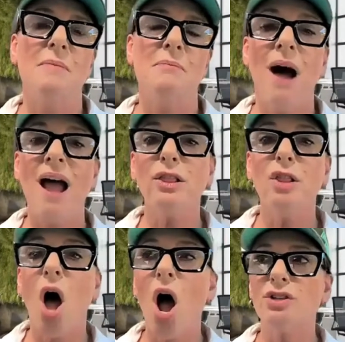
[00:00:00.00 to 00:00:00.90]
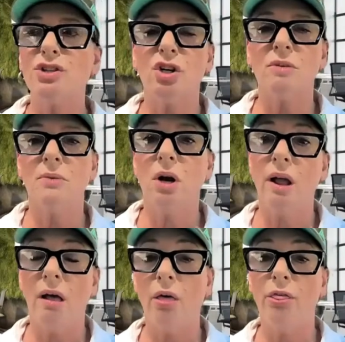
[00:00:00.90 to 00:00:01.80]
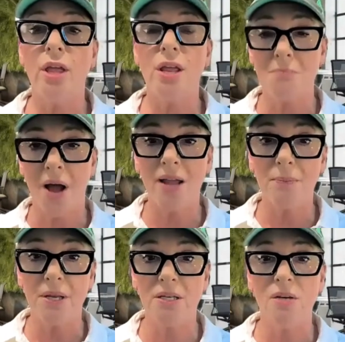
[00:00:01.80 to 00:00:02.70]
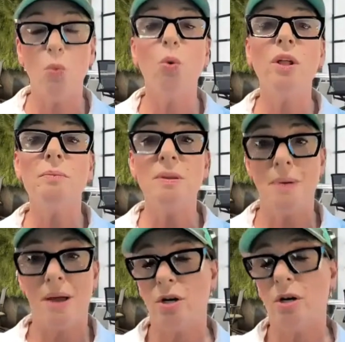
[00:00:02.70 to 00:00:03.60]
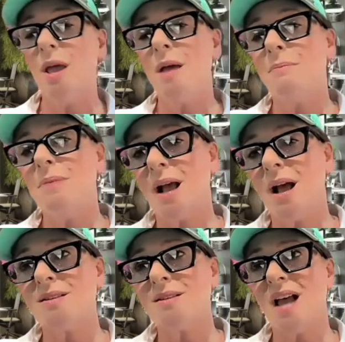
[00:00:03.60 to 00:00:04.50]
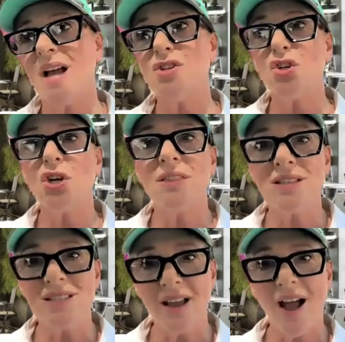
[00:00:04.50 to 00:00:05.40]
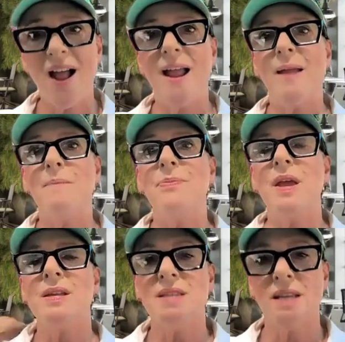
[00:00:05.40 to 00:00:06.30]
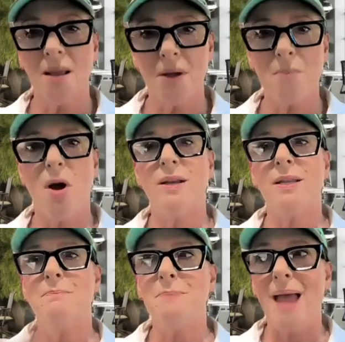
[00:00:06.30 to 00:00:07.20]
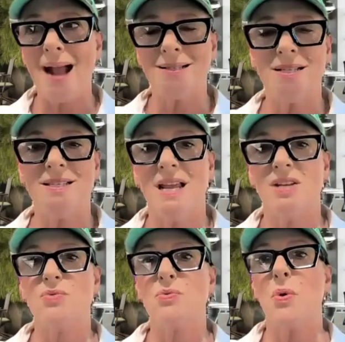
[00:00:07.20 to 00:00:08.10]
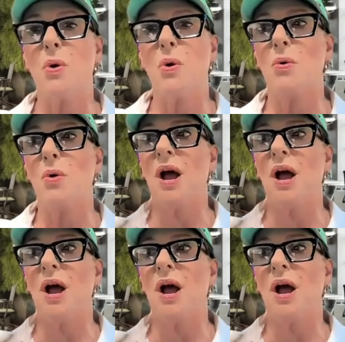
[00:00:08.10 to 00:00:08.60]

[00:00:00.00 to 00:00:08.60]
My long-term health, in my opinion, will be better because I took the time to get my body back to status quo,